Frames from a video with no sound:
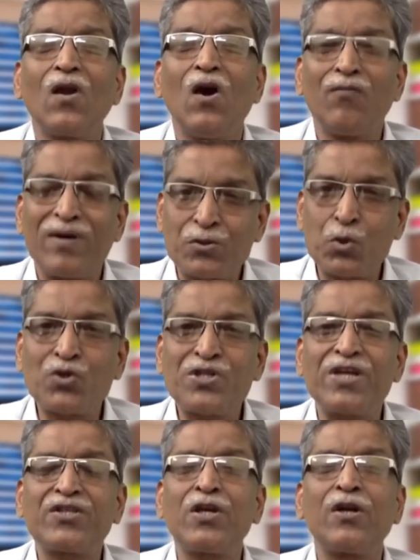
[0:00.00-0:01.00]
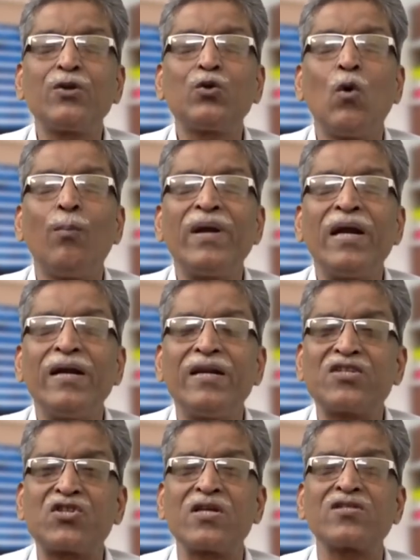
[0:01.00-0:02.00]
of association with open and
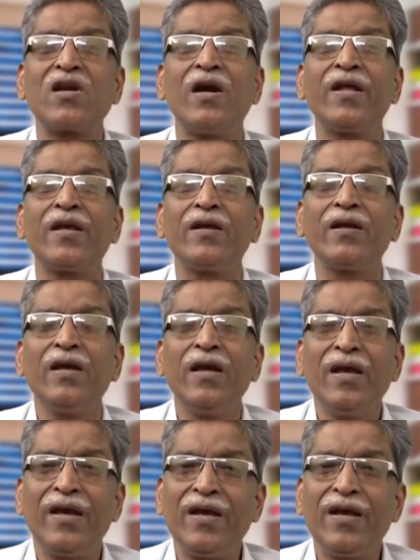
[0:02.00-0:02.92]
distance learning